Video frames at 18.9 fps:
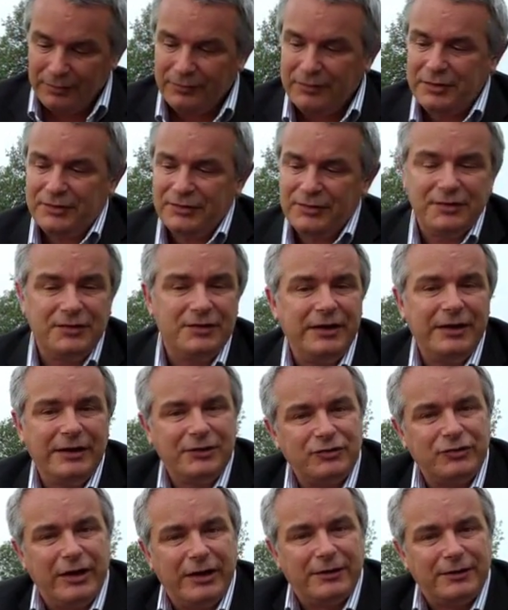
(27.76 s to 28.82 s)
This is an
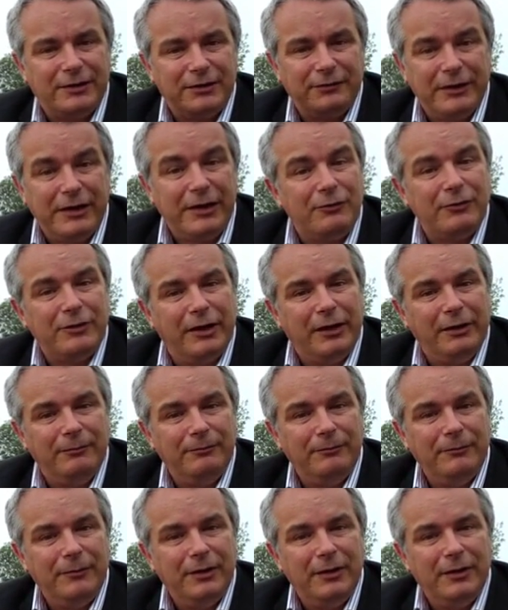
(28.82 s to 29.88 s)
extract of an algae
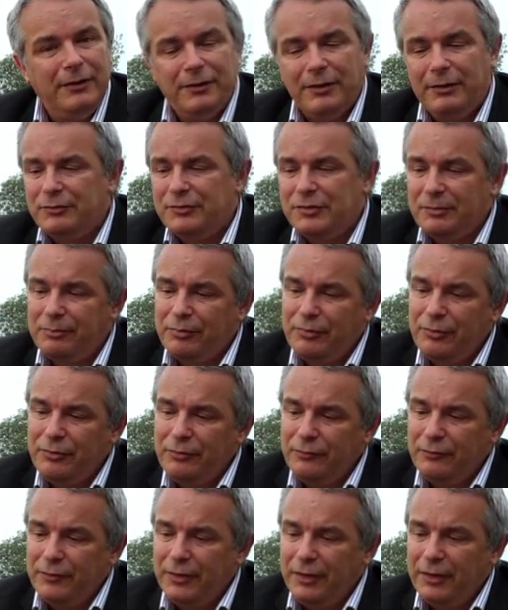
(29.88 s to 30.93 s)
that was
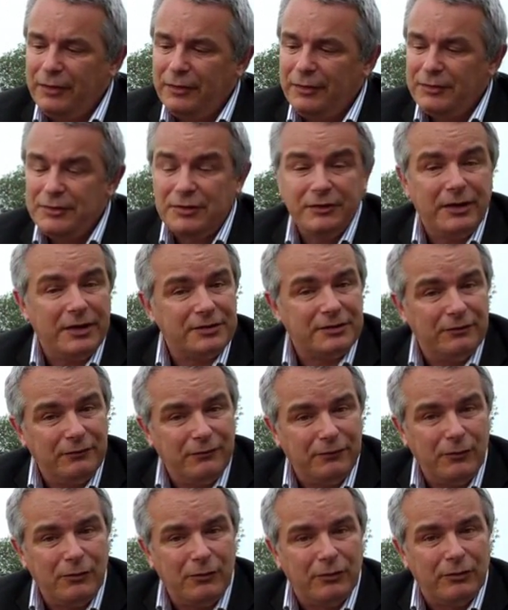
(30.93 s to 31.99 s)
approved in
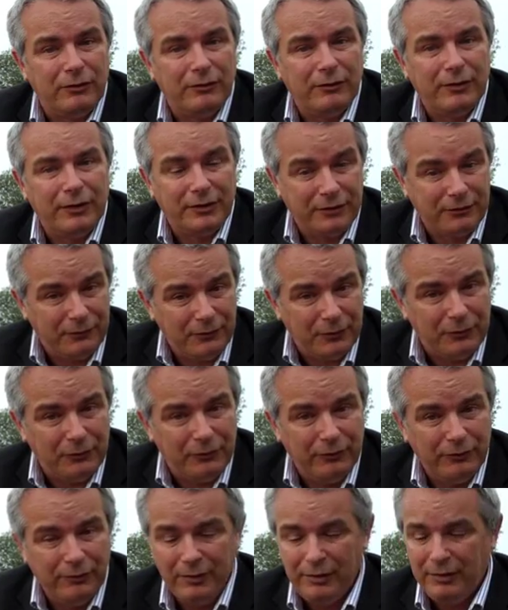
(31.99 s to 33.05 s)
2004 as a
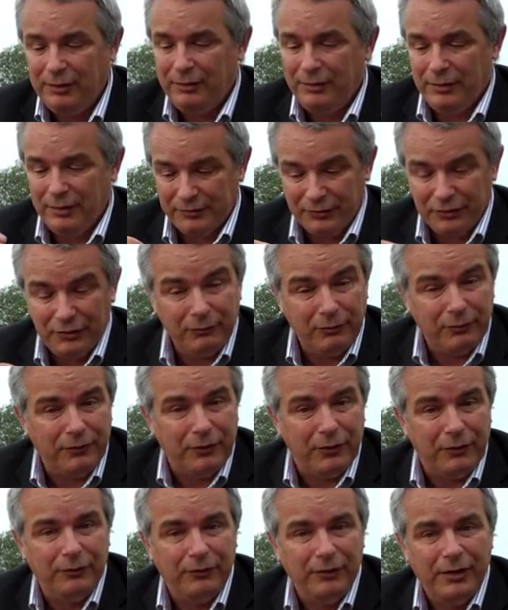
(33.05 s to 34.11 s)
food, as a novel
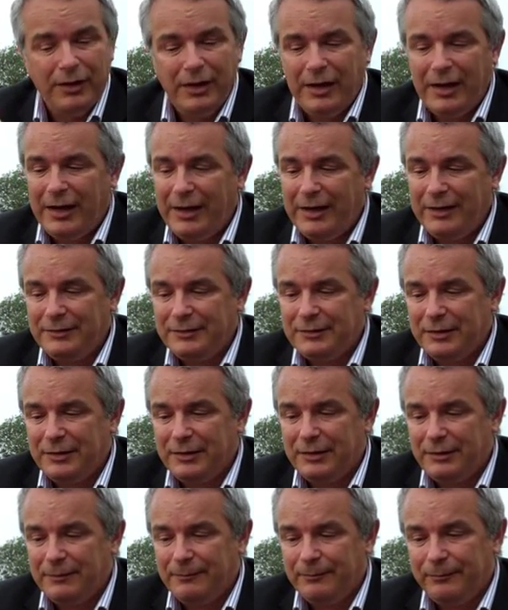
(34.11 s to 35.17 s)
food, and
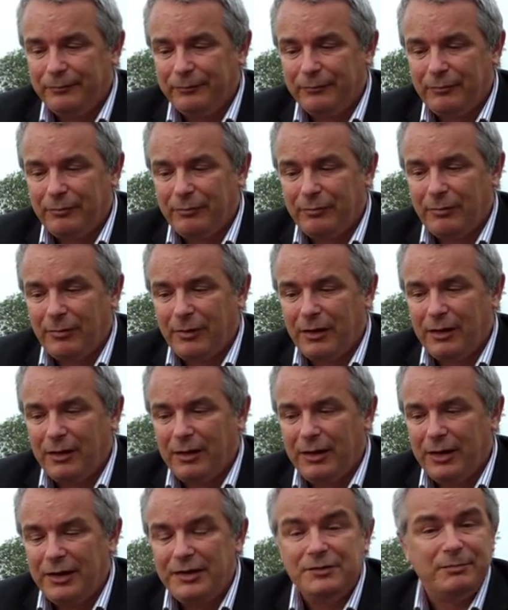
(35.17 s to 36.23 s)

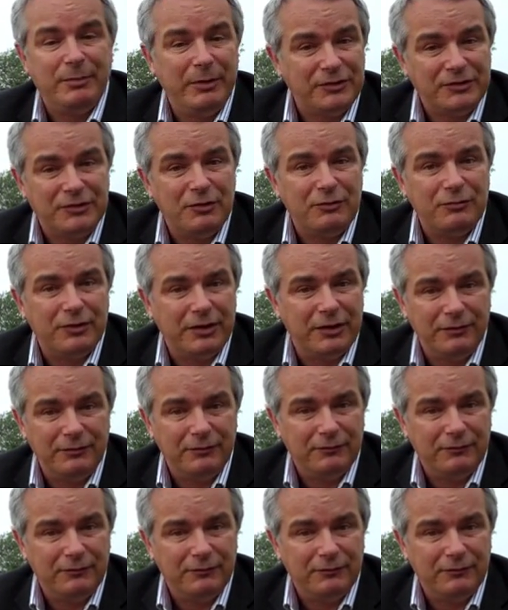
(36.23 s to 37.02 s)
is being sold in